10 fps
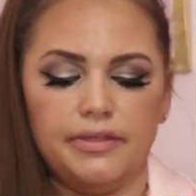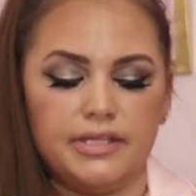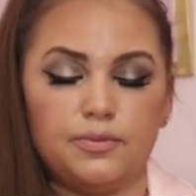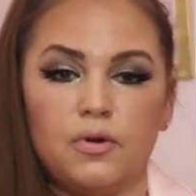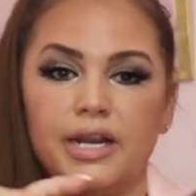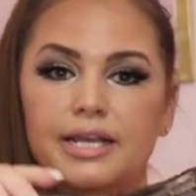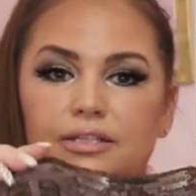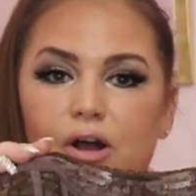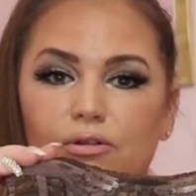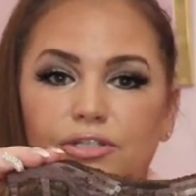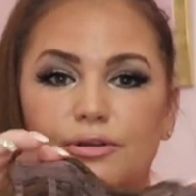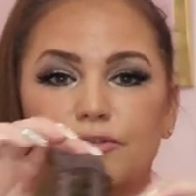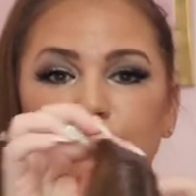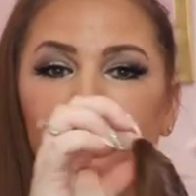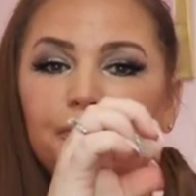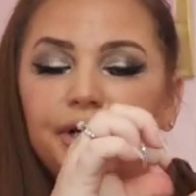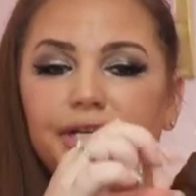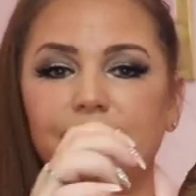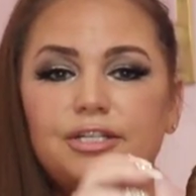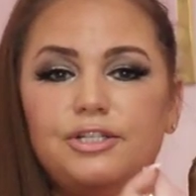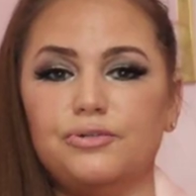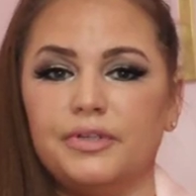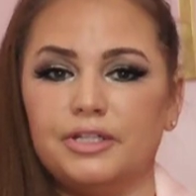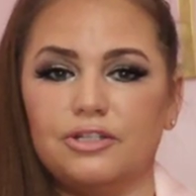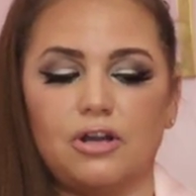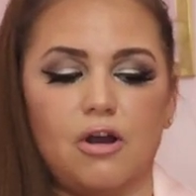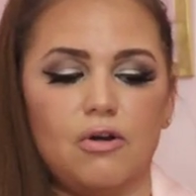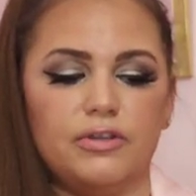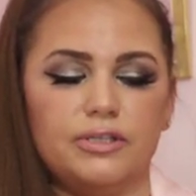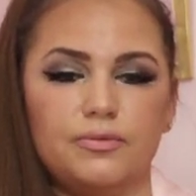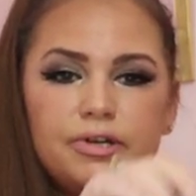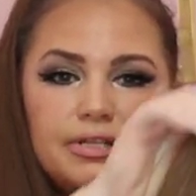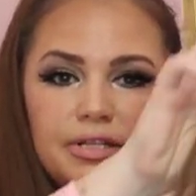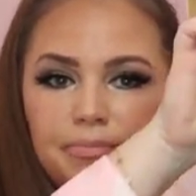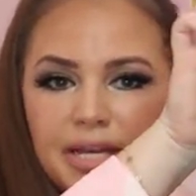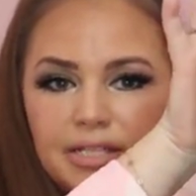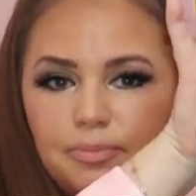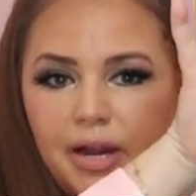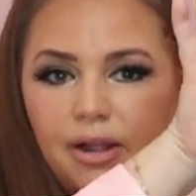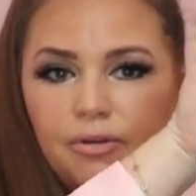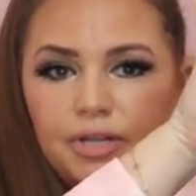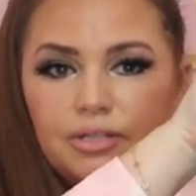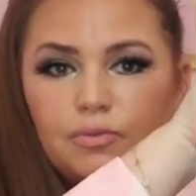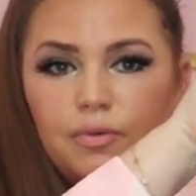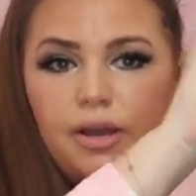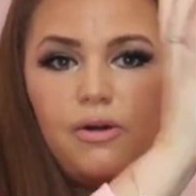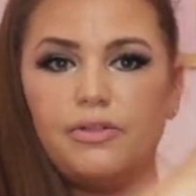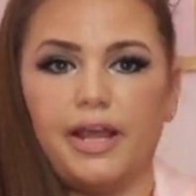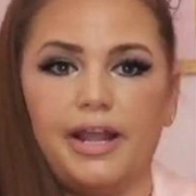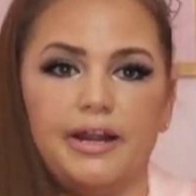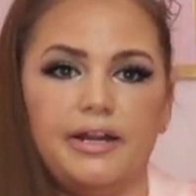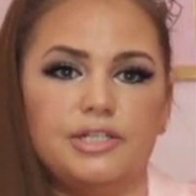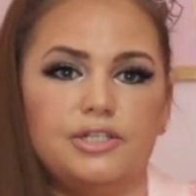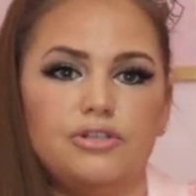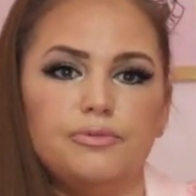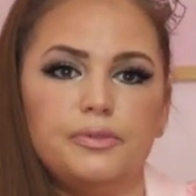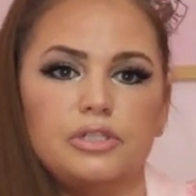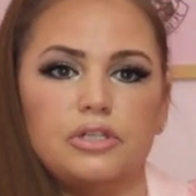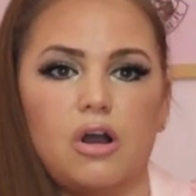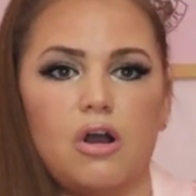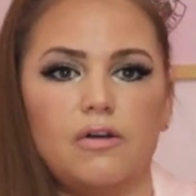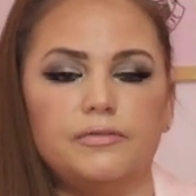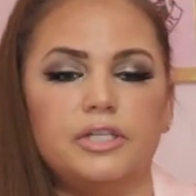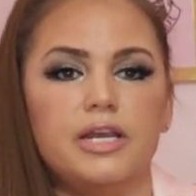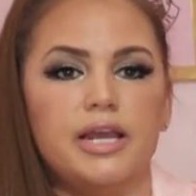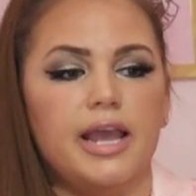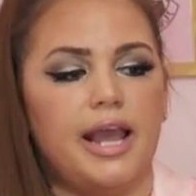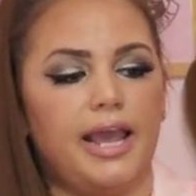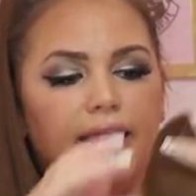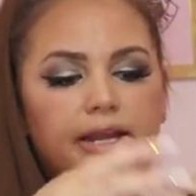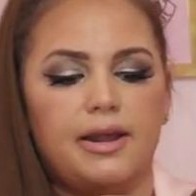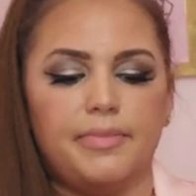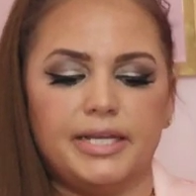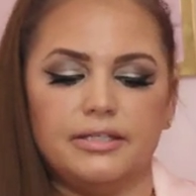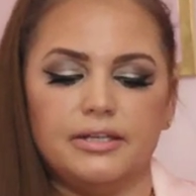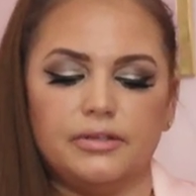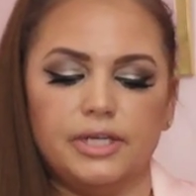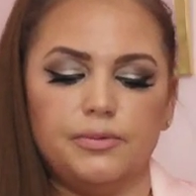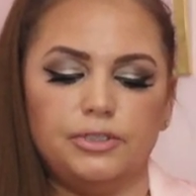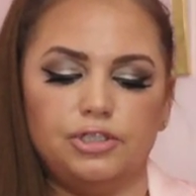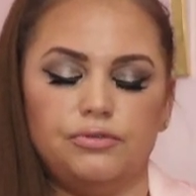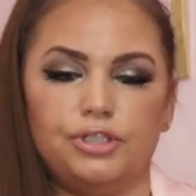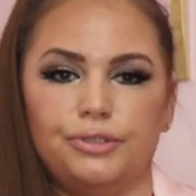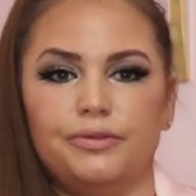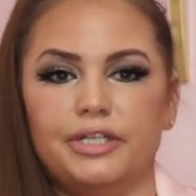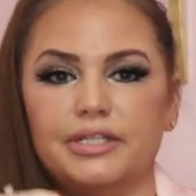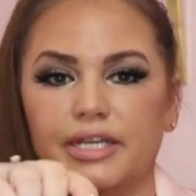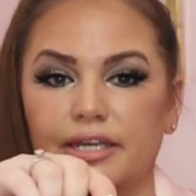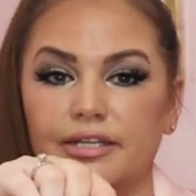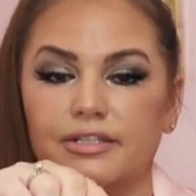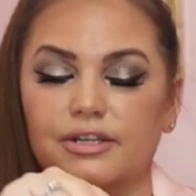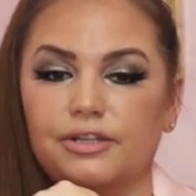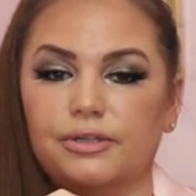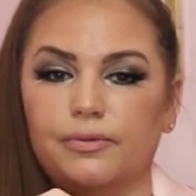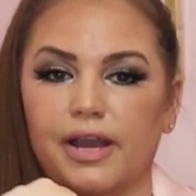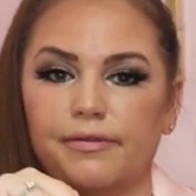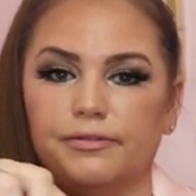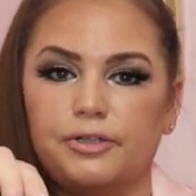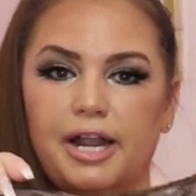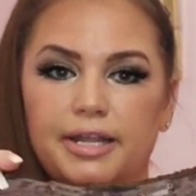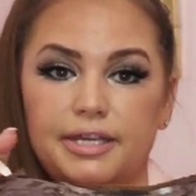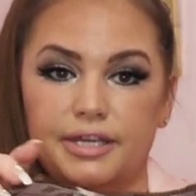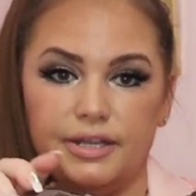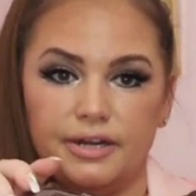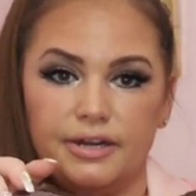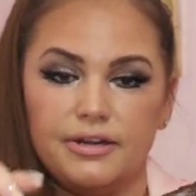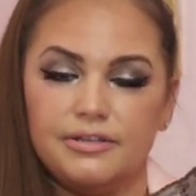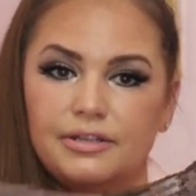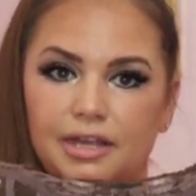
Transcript: This one is also super easy to install. This one is in mixed brown as well. The hair is super soft. And basically what you do, this is your weft right here.